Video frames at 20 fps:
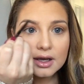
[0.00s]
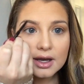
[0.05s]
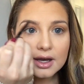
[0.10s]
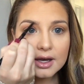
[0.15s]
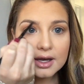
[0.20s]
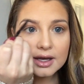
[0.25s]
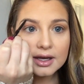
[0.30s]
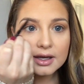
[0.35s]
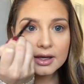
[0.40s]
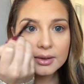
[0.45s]

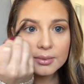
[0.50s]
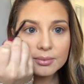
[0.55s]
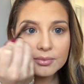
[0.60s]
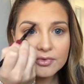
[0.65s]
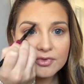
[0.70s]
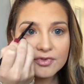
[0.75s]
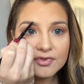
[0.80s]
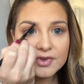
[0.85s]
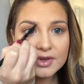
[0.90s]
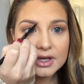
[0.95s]

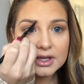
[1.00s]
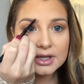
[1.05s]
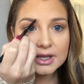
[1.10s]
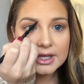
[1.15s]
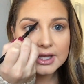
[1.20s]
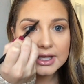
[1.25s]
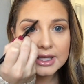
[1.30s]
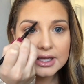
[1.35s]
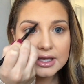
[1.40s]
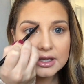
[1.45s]
fill
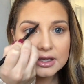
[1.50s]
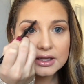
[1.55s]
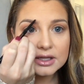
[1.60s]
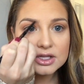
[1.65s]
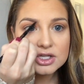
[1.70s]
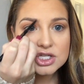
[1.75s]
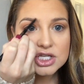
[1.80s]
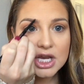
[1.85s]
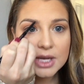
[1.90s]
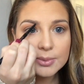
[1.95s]
in
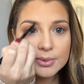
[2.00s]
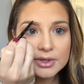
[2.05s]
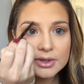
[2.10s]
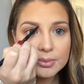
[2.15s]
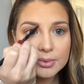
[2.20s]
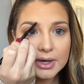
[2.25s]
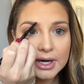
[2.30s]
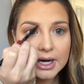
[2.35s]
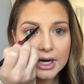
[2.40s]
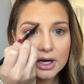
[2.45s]
the shape of the
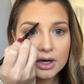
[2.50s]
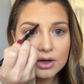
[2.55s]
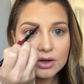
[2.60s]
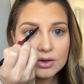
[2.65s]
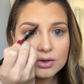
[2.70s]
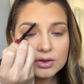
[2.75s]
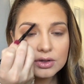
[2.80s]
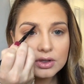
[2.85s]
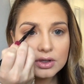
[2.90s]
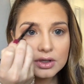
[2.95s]

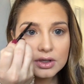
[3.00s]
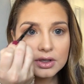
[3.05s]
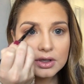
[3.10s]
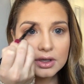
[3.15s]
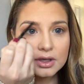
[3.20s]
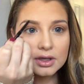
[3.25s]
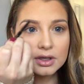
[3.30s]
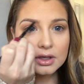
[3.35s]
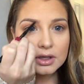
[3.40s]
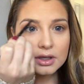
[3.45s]
brow
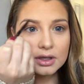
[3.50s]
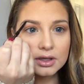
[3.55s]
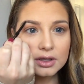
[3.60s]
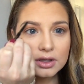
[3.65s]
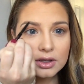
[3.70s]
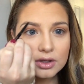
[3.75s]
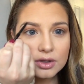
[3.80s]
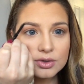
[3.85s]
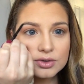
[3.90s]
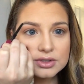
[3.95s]

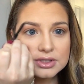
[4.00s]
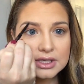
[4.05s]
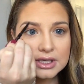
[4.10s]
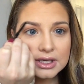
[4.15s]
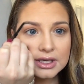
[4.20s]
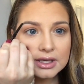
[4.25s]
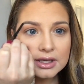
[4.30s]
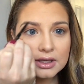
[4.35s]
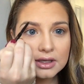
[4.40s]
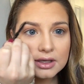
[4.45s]

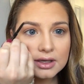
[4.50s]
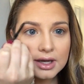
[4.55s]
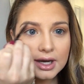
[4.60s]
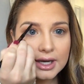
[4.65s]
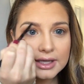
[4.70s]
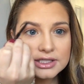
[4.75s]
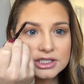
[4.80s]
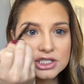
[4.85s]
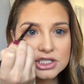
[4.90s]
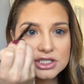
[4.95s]
using,
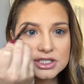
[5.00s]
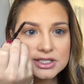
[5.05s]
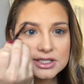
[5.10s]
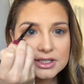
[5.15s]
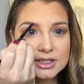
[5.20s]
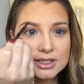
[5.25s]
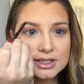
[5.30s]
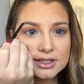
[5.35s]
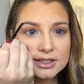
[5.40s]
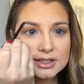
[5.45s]
I just
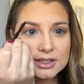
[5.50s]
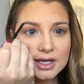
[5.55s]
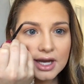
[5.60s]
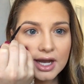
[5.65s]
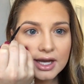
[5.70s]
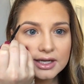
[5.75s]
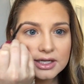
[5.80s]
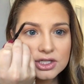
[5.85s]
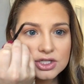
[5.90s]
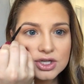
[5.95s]

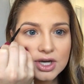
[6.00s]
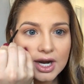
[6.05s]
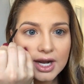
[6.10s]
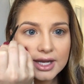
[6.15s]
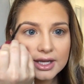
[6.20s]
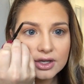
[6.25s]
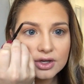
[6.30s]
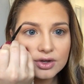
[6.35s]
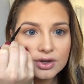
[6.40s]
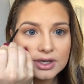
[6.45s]
kind of
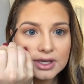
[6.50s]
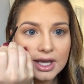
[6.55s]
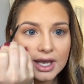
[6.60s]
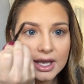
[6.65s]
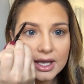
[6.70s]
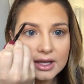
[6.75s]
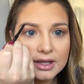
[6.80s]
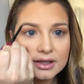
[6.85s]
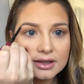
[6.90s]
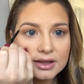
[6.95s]
try and
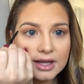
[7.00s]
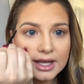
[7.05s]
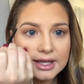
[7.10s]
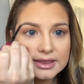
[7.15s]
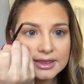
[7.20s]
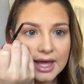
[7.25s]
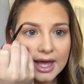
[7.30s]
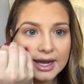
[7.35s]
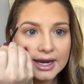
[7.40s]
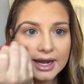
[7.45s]
create
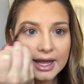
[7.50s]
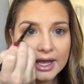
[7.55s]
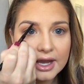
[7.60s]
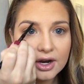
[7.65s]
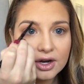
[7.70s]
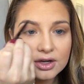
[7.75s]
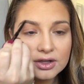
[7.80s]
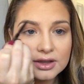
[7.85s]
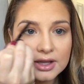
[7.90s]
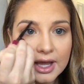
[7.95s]
like that
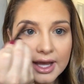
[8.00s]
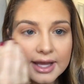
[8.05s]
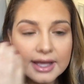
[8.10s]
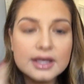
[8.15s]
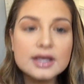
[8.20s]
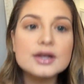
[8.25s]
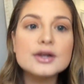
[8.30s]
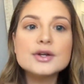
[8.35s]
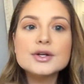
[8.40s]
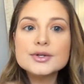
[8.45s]

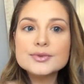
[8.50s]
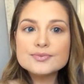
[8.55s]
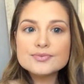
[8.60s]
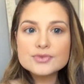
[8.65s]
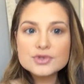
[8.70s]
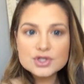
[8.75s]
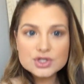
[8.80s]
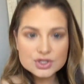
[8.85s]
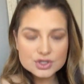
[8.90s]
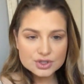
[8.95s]
hair-like
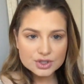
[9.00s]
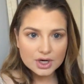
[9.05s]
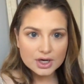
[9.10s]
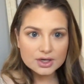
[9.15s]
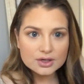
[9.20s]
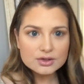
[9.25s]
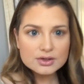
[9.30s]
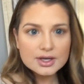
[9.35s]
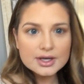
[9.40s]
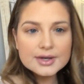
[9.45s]

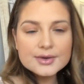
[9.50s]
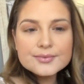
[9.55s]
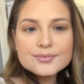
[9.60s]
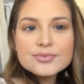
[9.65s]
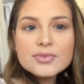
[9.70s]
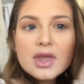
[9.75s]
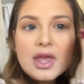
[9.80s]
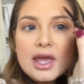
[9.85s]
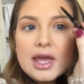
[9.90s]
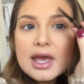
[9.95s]
stroke.
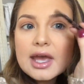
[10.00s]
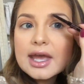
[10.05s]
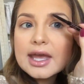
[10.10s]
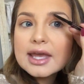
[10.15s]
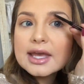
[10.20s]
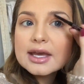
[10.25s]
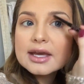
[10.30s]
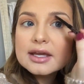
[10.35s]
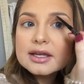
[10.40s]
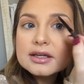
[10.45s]

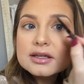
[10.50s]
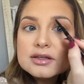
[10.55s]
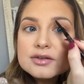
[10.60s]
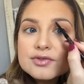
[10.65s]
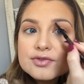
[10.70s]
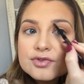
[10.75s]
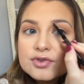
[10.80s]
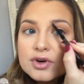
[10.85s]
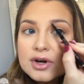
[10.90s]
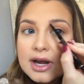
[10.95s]
And
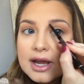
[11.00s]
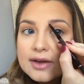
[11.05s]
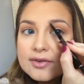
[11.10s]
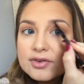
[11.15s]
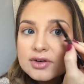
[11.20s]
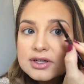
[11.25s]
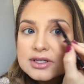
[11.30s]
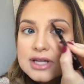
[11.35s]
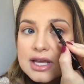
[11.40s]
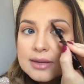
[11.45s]
for
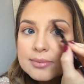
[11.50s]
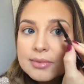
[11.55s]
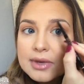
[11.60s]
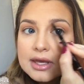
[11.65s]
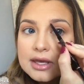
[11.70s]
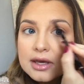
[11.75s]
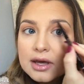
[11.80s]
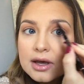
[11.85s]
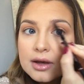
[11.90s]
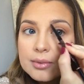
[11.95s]
everyday
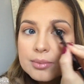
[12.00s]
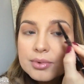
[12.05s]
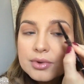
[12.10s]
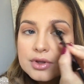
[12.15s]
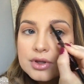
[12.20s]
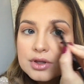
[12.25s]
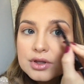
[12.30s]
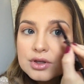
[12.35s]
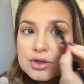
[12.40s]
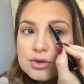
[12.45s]
makeup,
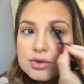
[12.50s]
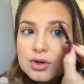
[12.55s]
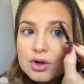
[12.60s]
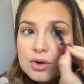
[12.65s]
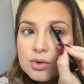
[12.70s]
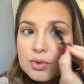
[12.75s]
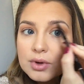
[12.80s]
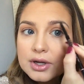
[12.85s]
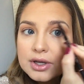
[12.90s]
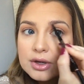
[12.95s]
you
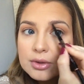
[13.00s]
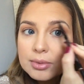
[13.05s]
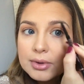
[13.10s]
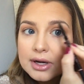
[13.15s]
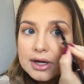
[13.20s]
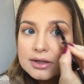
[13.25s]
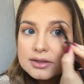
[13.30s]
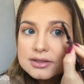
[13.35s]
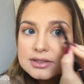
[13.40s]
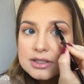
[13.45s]
don't want your
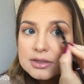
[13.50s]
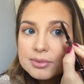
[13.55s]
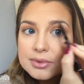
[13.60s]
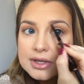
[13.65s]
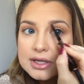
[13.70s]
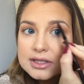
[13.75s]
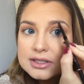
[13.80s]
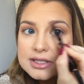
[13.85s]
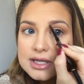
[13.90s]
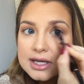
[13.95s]
brows to
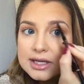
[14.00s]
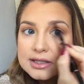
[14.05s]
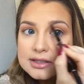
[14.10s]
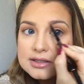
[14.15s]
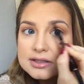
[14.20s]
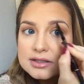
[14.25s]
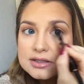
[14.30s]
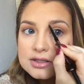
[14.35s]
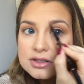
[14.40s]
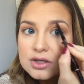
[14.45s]
be
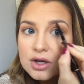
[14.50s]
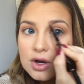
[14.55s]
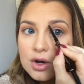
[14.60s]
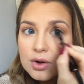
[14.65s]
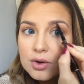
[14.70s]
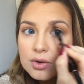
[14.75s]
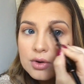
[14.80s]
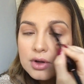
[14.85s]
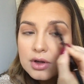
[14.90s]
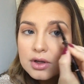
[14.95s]
intense.
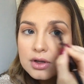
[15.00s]
So,